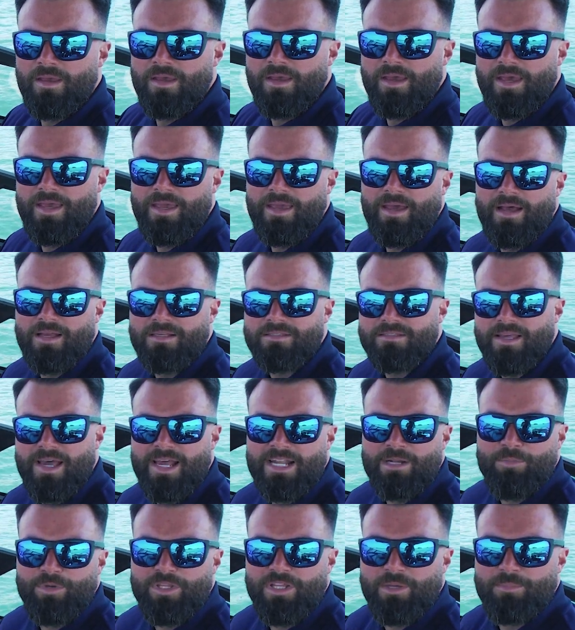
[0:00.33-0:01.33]
Hey guys,
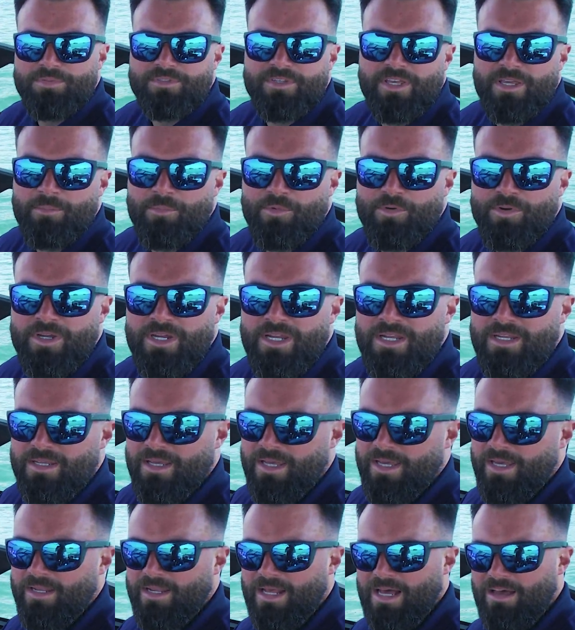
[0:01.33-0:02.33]
Adam with Upstate Marine,
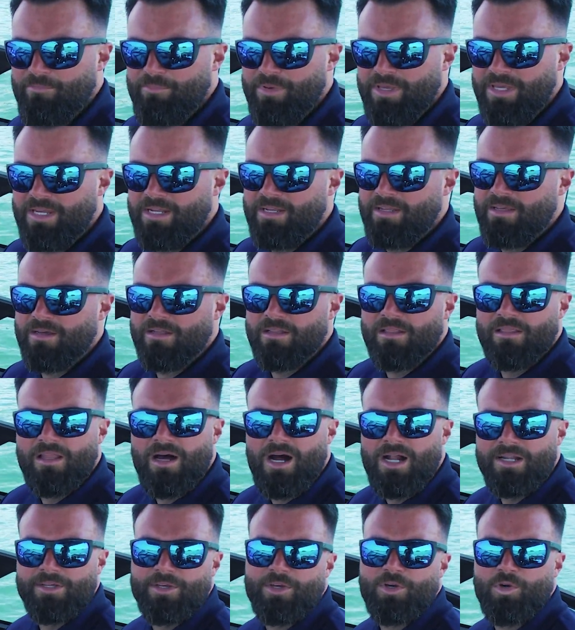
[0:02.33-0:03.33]
and I've been getting a
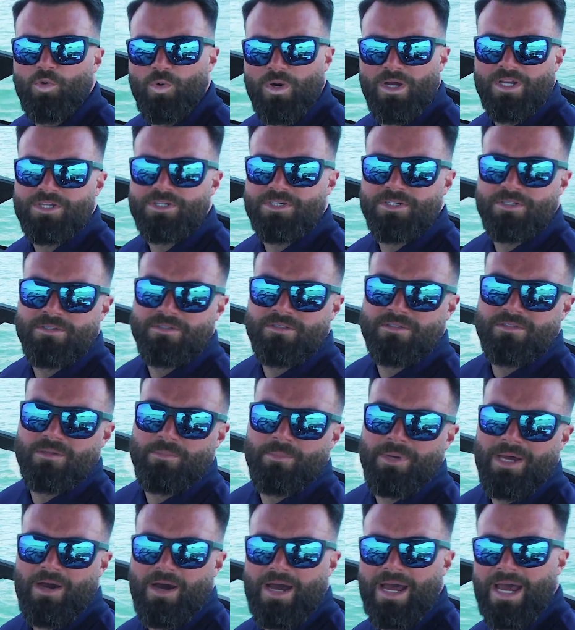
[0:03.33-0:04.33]
lot of questions
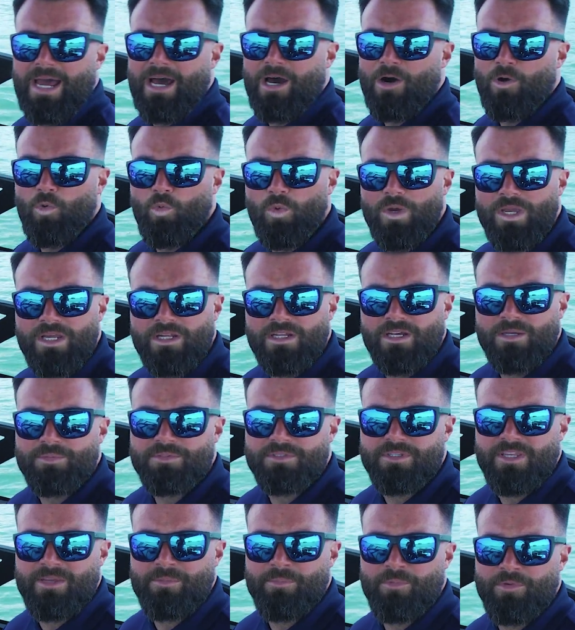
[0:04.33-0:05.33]
about how we at
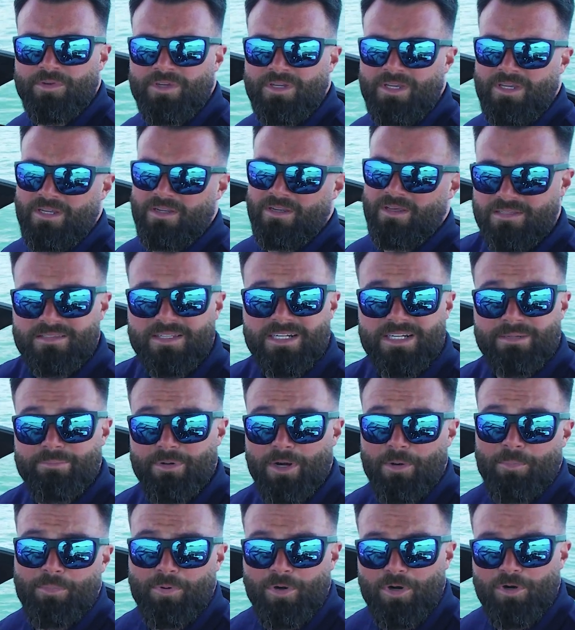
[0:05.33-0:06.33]
Upstate Marine set up
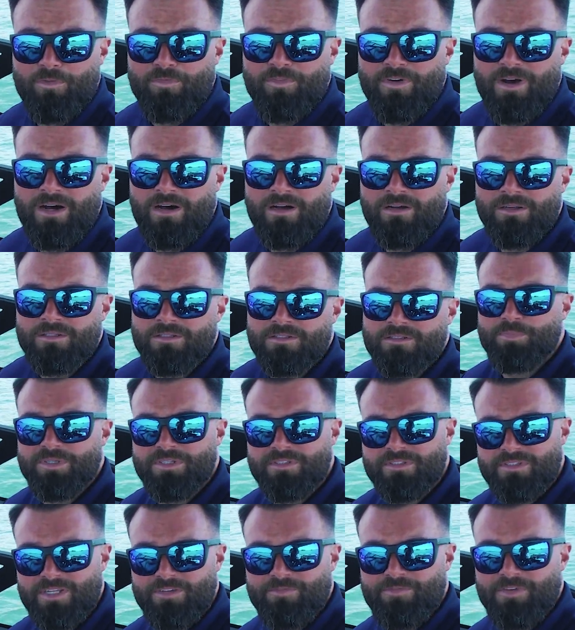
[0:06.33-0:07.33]
our profiles,
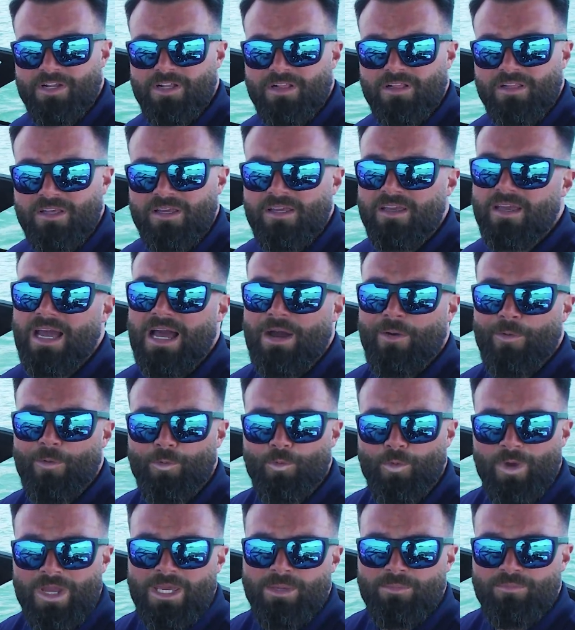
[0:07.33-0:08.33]
specifically our
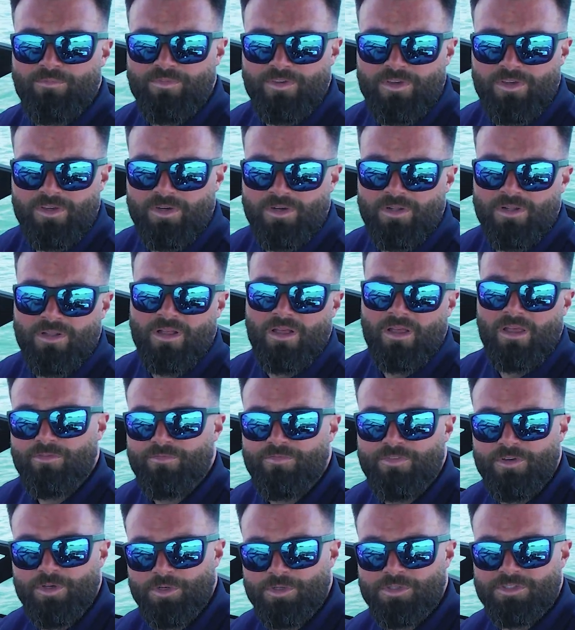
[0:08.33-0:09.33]
ram fill
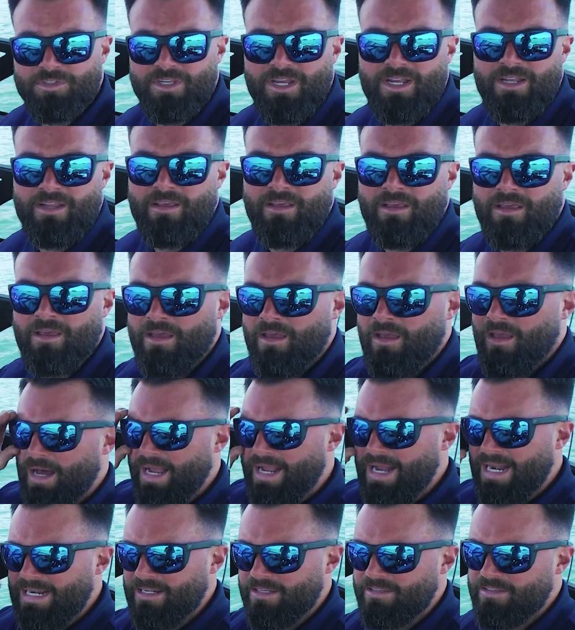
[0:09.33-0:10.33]
setting. I
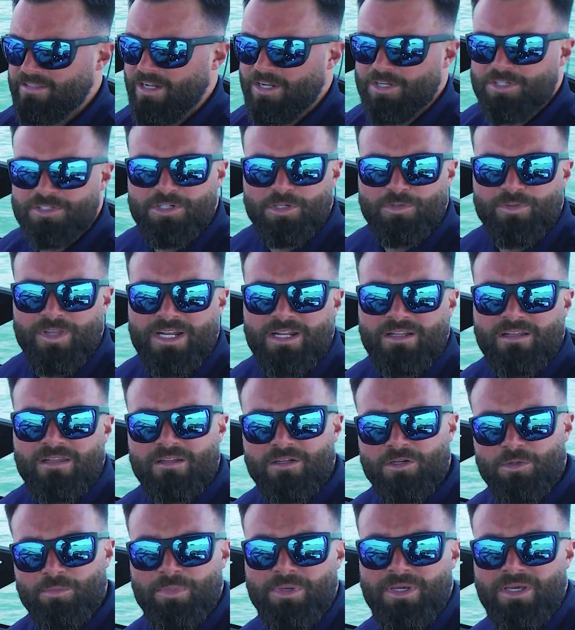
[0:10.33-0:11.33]
kind of touched on that a
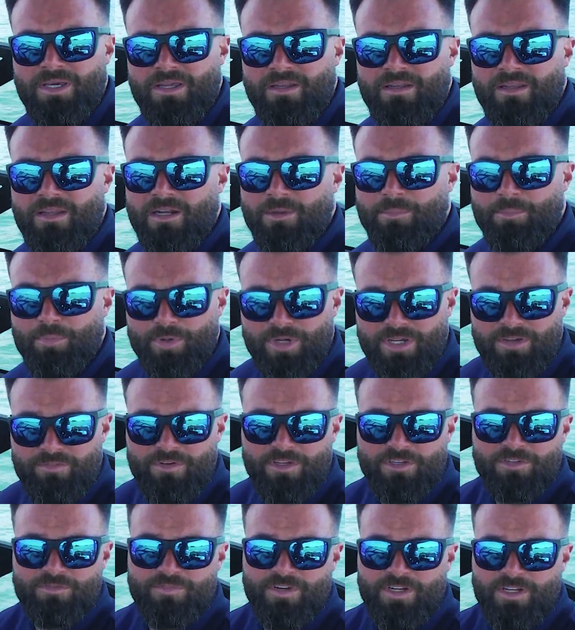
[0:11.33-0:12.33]
little bit in a
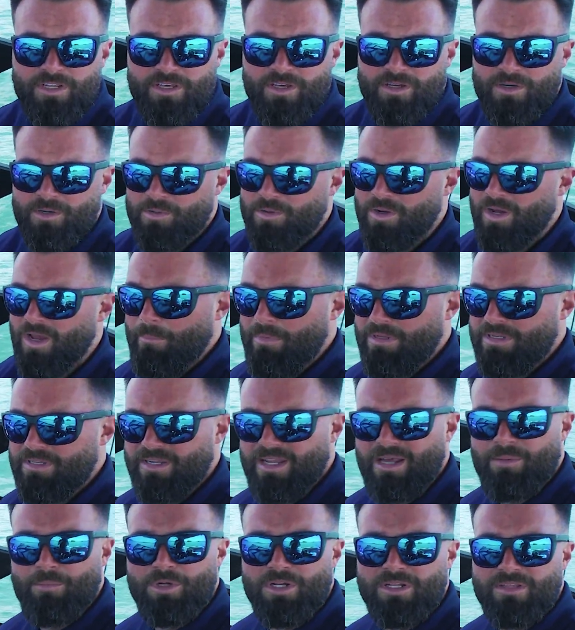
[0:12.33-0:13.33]
previous video, but
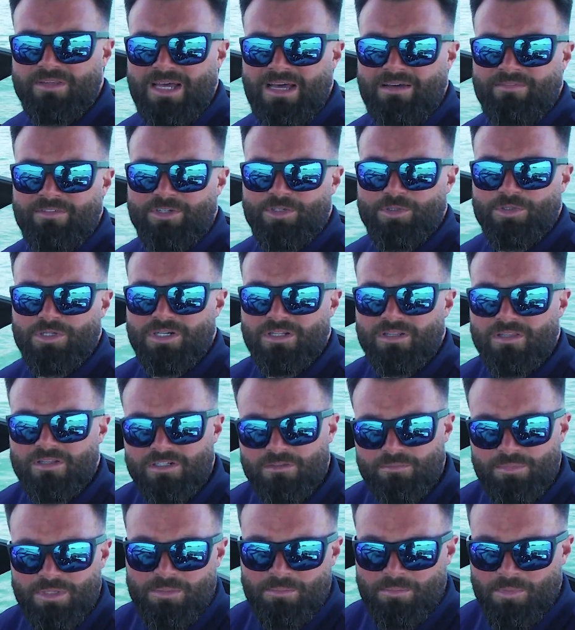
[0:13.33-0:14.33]
today I'm going to dive into it a
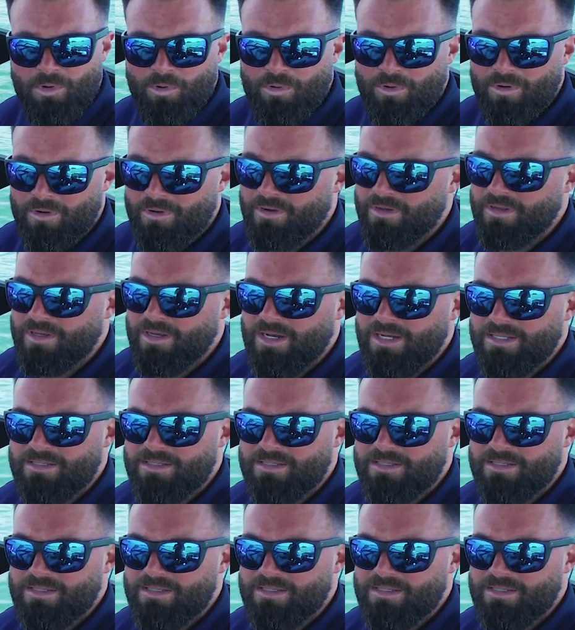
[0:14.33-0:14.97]
little bit more.